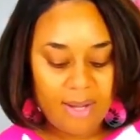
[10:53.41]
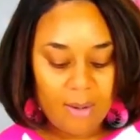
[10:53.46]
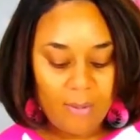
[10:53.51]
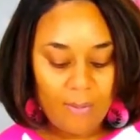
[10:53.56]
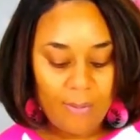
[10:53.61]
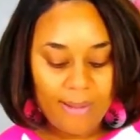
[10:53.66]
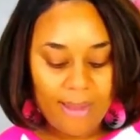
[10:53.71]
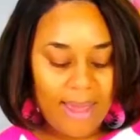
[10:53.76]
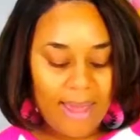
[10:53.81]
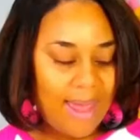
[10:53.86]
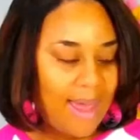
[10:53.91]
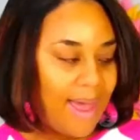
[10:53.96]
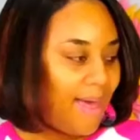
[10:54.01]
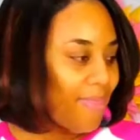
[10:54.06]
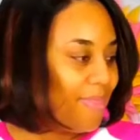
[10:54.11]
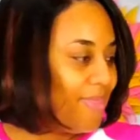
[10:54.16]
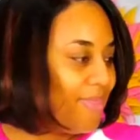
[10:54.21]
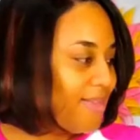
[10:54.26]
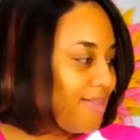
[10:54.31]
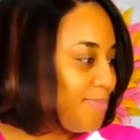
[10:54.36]
while I
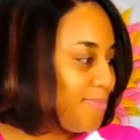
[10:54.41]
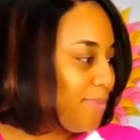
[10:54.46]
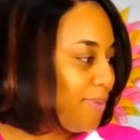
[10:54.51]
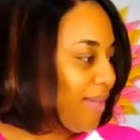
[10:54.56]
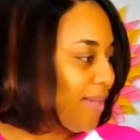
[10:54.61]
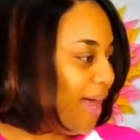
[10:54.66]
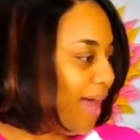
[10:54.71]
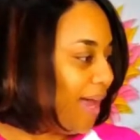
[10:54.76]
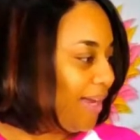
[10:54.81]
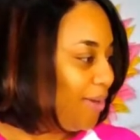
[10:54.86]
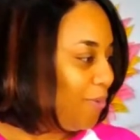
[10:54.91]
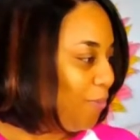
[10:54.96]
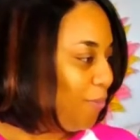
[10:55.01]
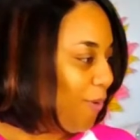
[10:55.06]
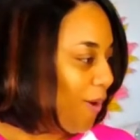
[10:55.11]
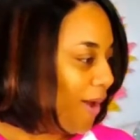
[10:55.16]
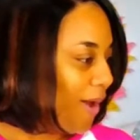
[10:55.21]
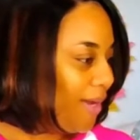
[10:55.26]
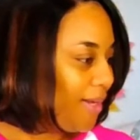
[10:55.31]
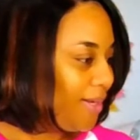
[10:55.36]
add this black and
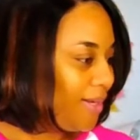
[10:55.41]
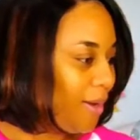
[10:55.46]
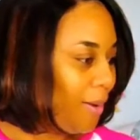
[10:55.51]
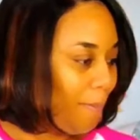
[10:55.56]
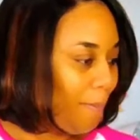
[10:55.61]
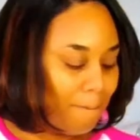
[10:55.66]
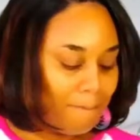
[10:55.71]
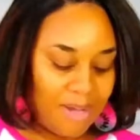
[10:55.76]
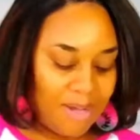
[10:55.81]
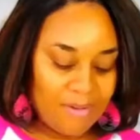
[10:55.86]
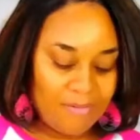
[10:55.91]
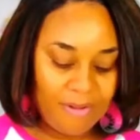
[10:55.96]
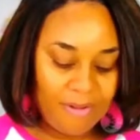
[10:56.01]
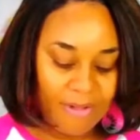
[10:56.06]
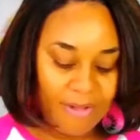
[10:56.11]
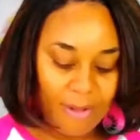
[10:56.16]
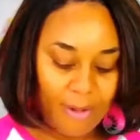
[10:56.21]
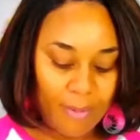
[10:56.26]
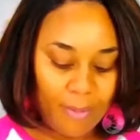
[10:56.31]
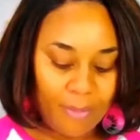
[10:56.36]
white
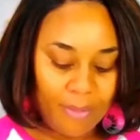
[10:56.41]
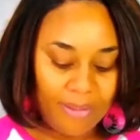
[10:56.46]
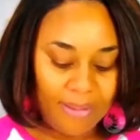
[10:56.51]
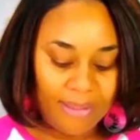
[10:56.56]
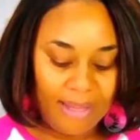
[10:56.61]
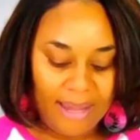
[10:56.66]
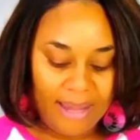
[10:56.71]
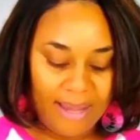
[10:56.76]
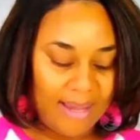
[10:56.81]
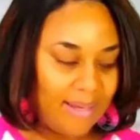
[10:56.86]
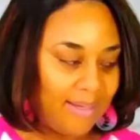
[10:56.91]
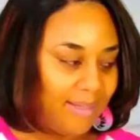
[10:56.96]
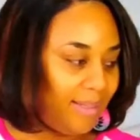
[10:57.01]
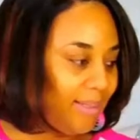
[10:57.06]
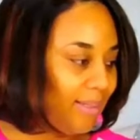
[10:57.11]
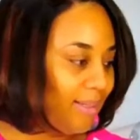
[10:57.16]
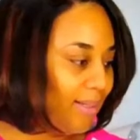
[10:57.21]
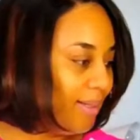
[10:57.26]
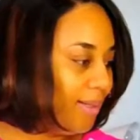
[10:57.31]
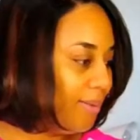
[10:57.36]
buffalo plaid
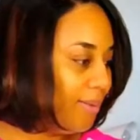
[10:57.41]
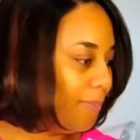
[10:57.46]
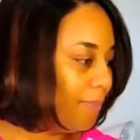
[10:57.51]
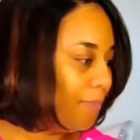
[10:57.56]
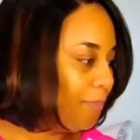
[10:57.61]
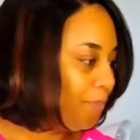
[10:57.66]
in.